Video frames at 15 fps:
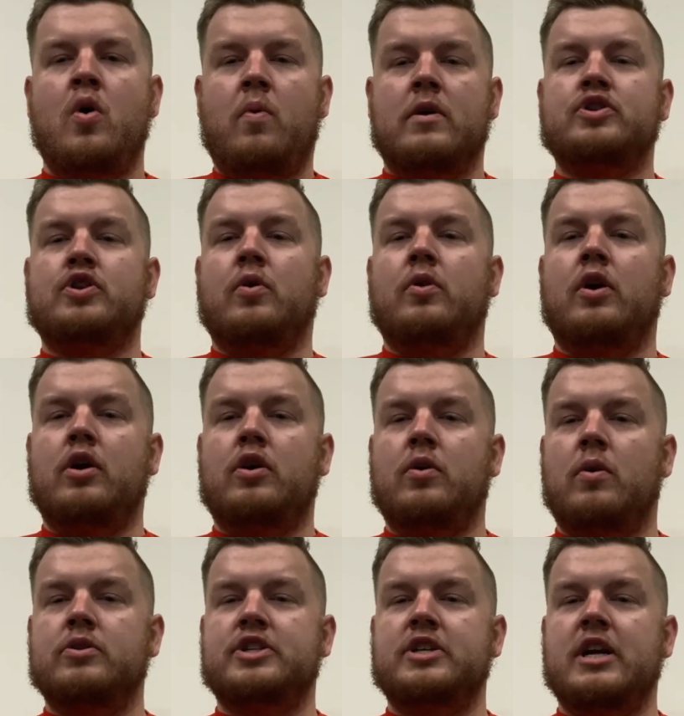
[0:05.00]
What's going on,
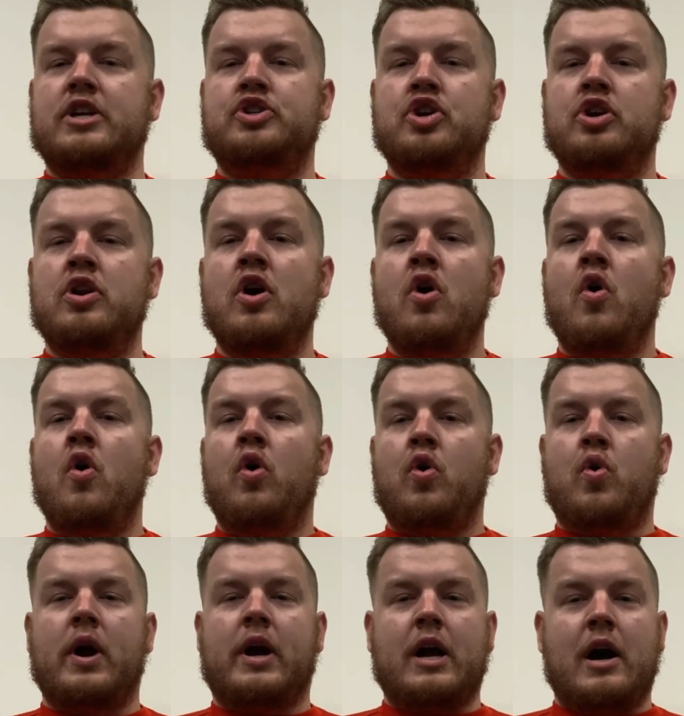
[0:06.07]
Colts Nation?
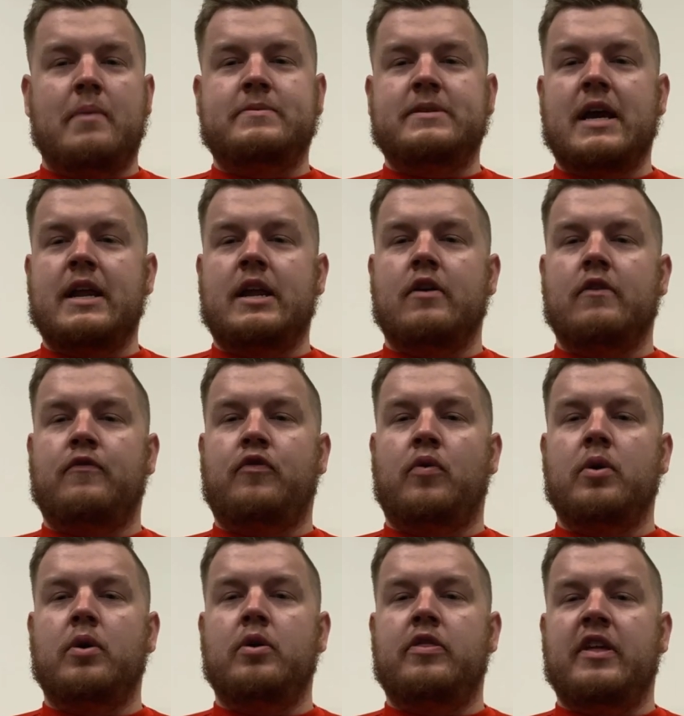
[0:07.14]
Quick update here
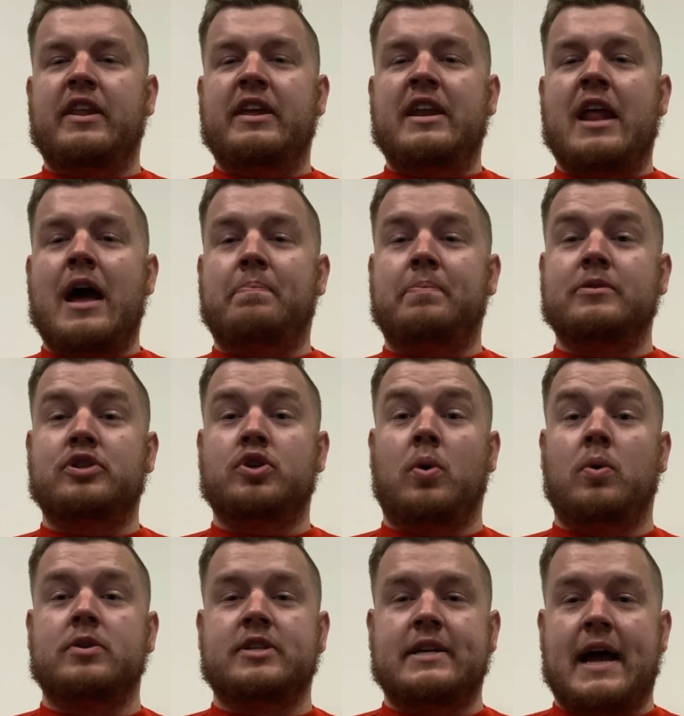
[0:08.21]
for you. The Indianapolis
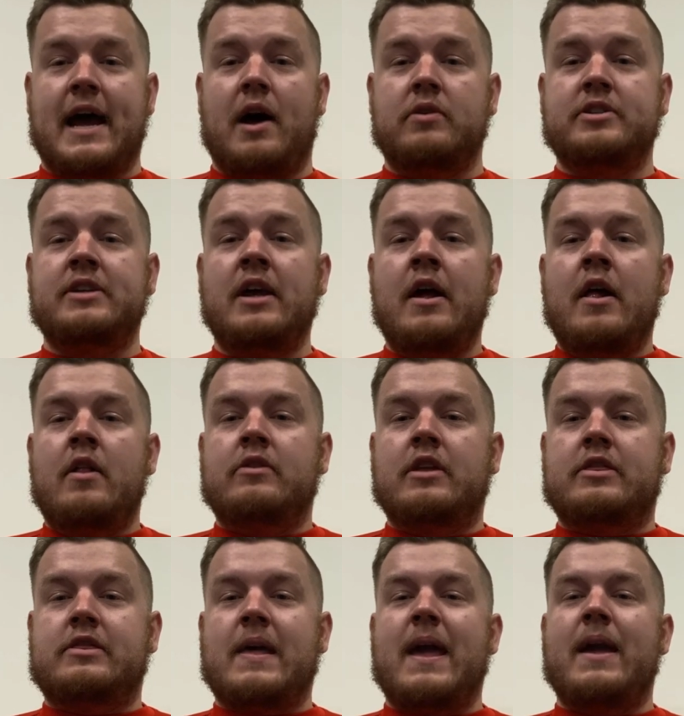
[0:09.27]
Colts announced
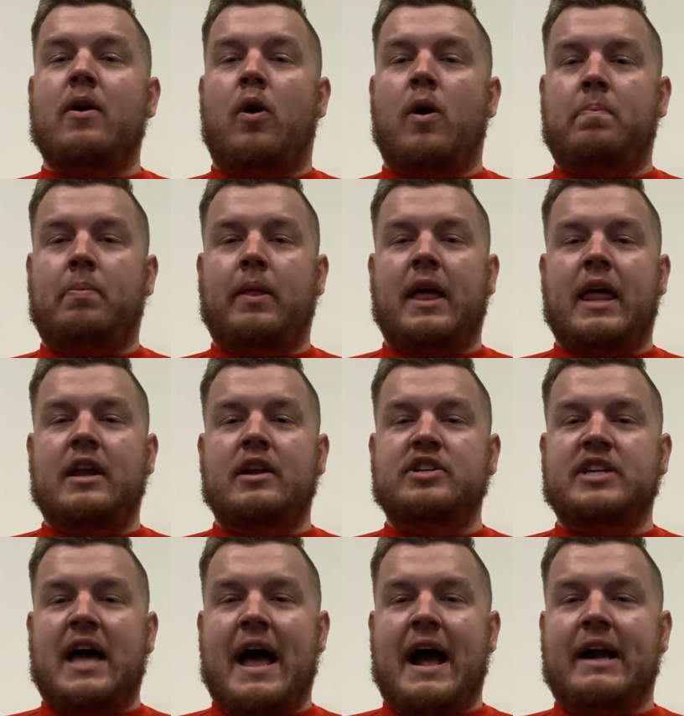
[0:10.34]
that they are planning
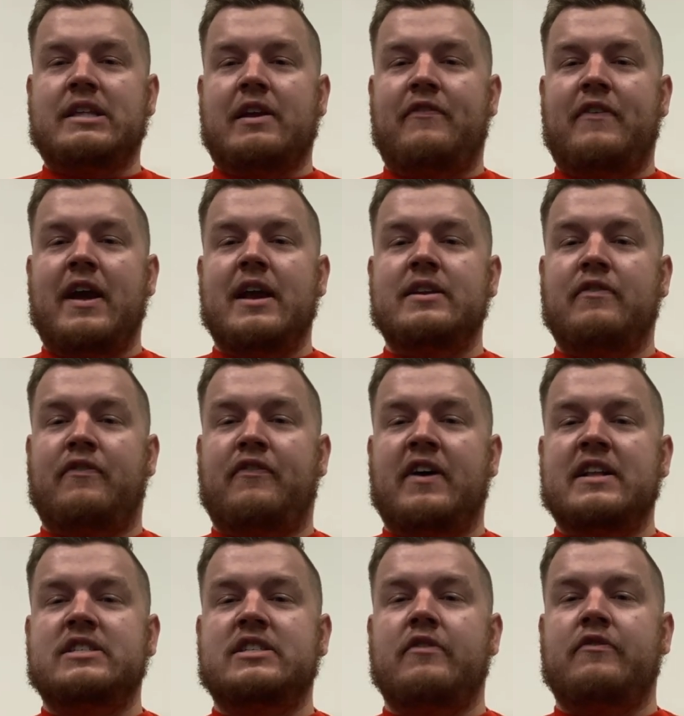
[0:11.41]
to activate
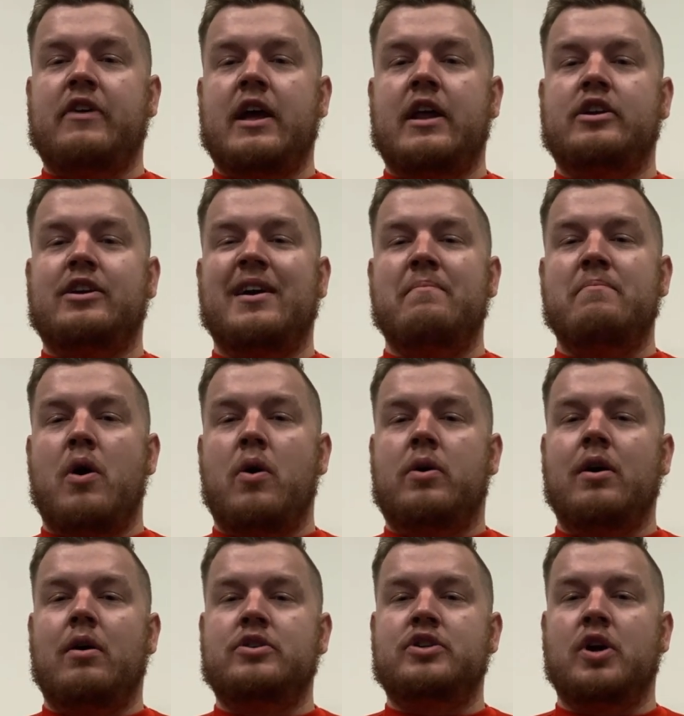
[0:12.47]
defensive end
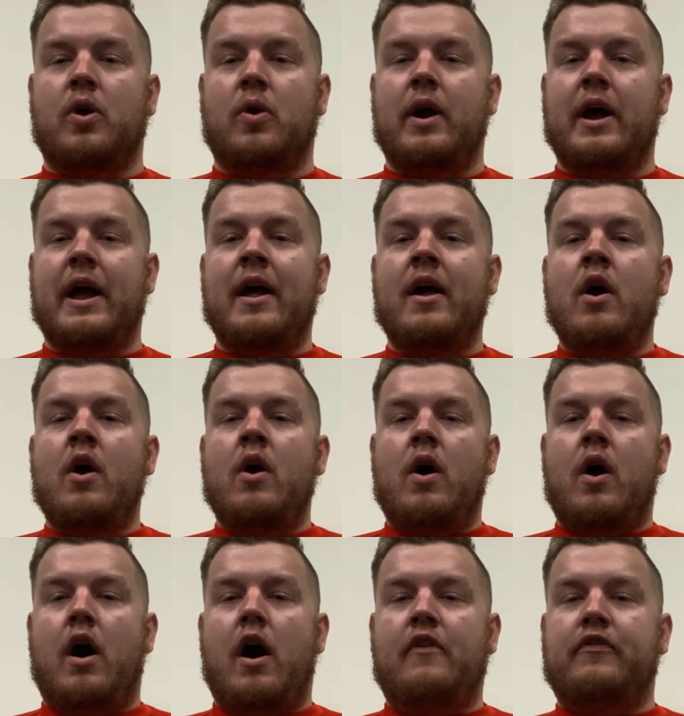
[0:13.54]
Kemoko Turay
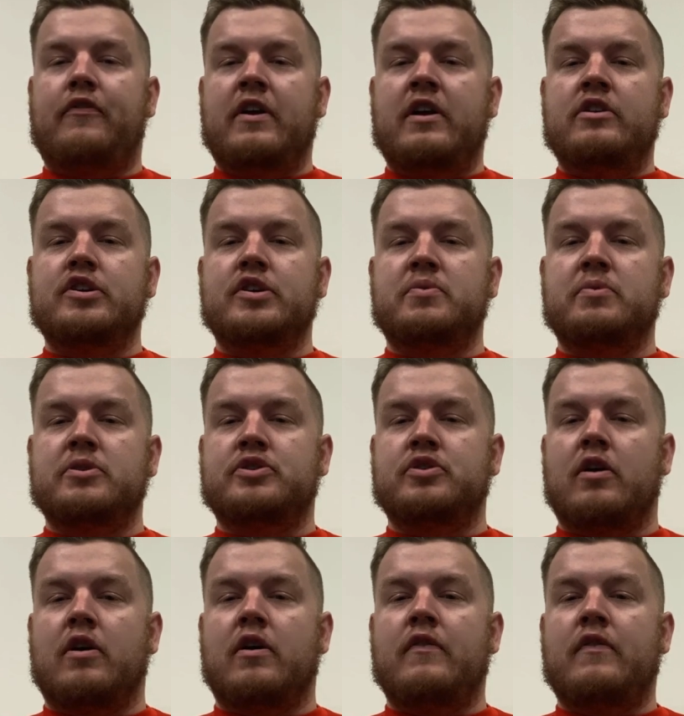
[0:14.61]
off of injured
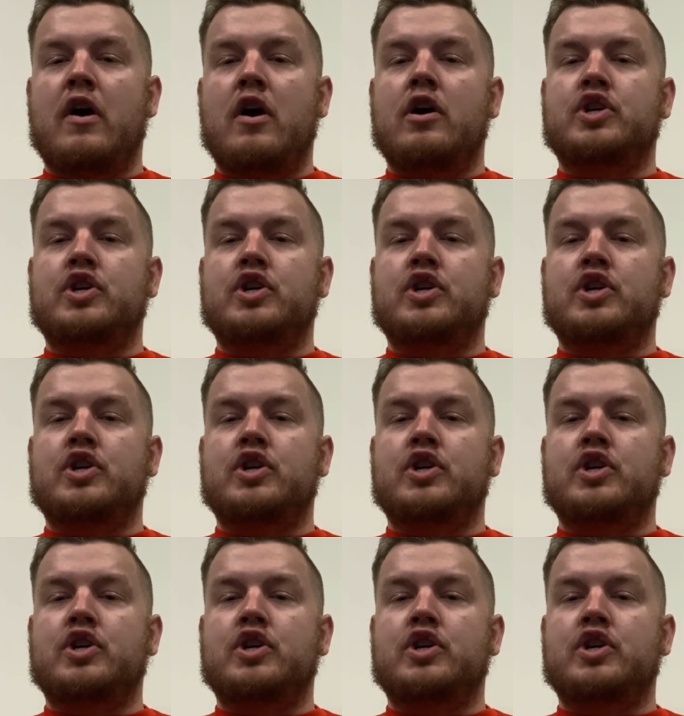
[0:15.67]
reserve.